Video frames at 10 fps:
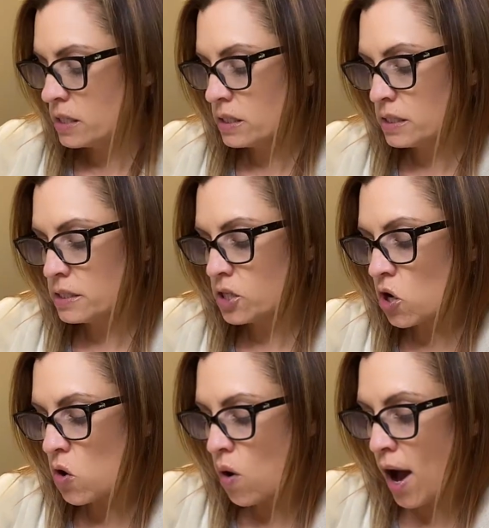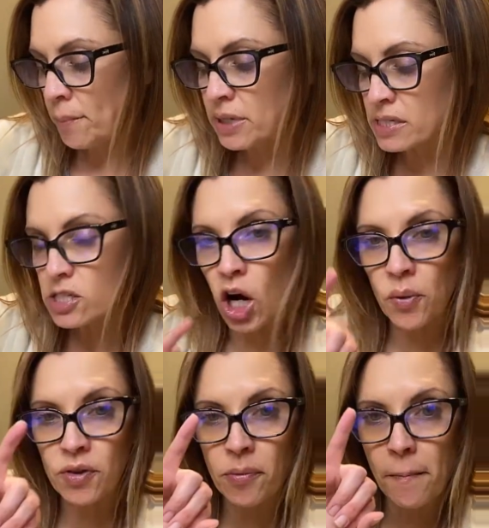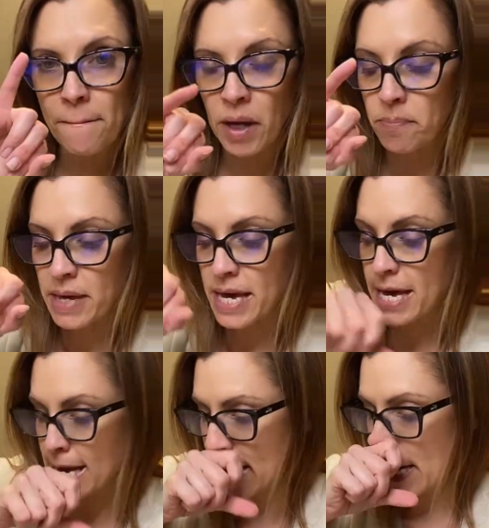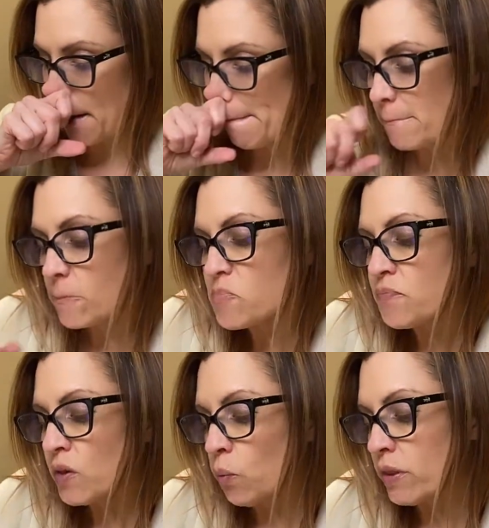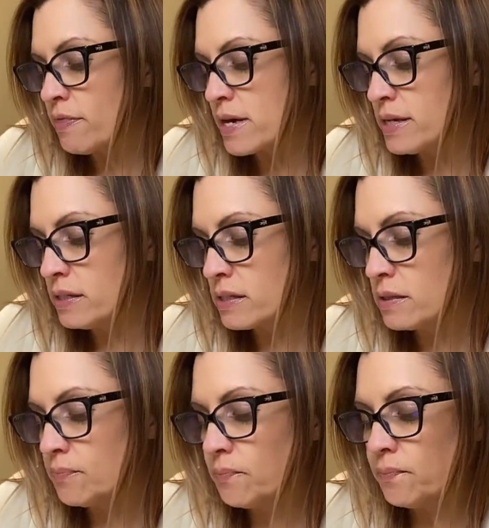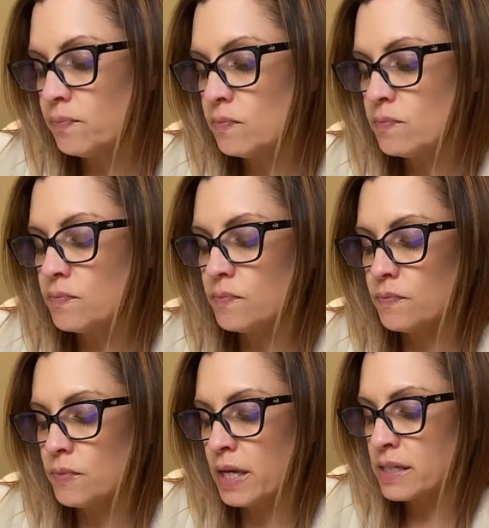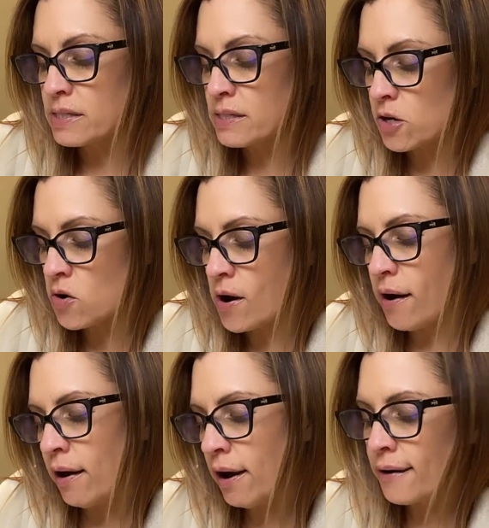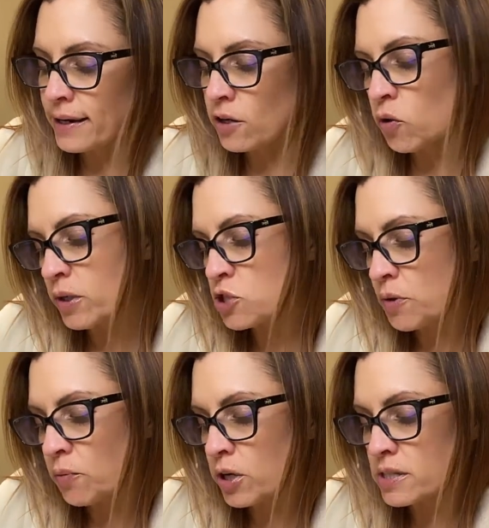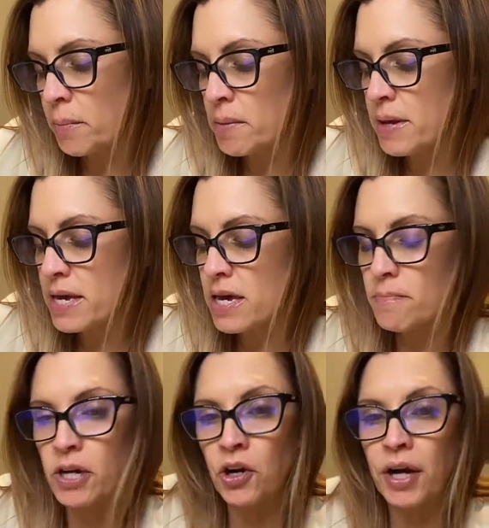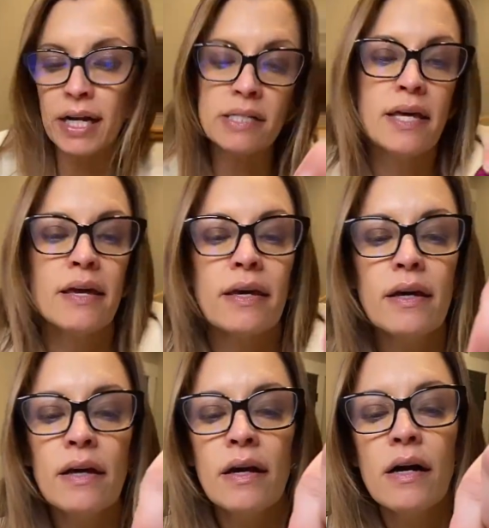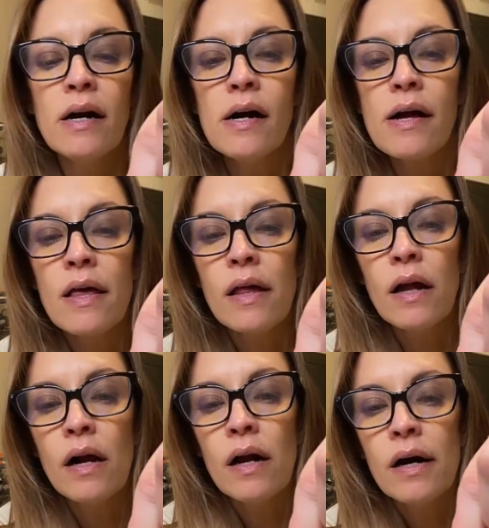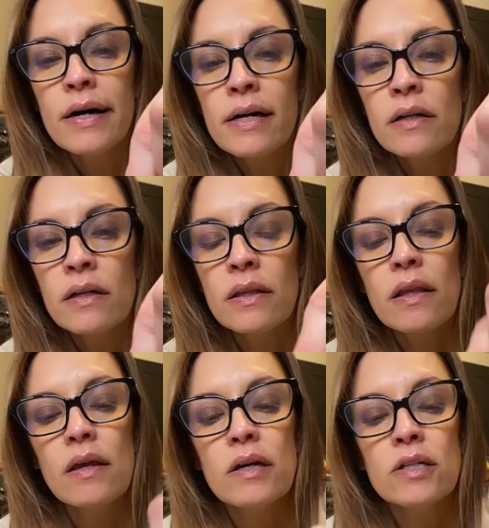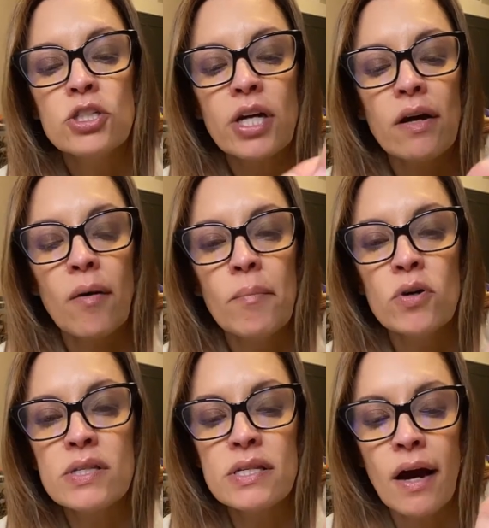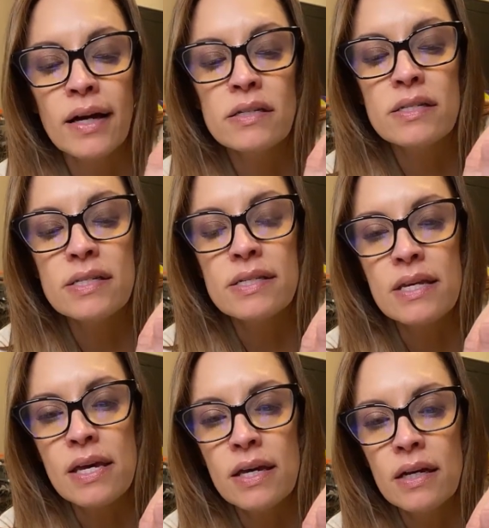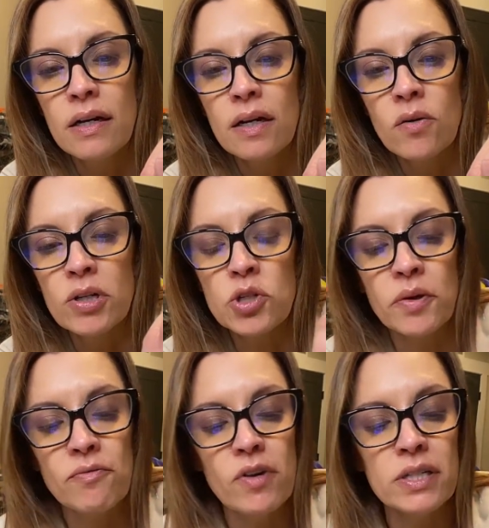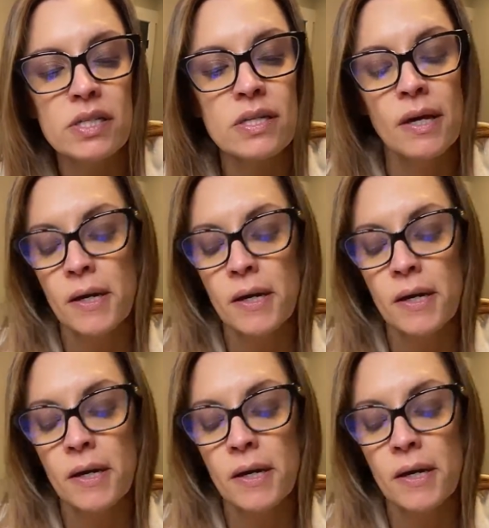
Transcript: So I'm gonna start with my pinky with these. And so I already know which one works on my pinky, but you're gonna take it and check on both sides to see which one fits.